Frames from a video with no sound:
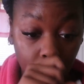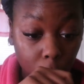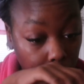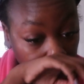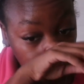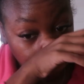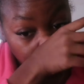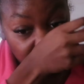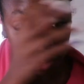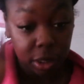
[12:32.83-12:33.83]
or
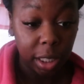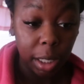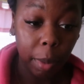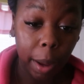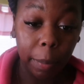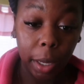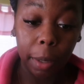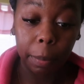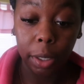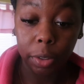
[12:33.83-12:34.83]
anytime I just get in my
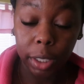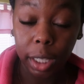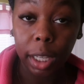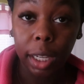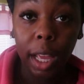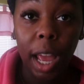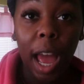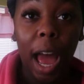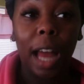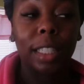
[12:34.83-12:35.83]
bed, period,
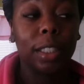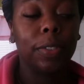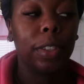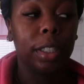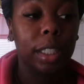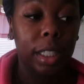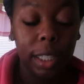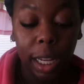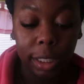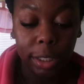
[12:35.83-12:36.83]
I just feel the need
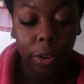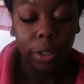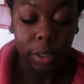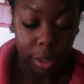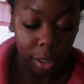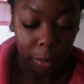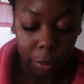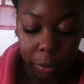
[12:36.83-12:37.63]
that I need to go to sleep.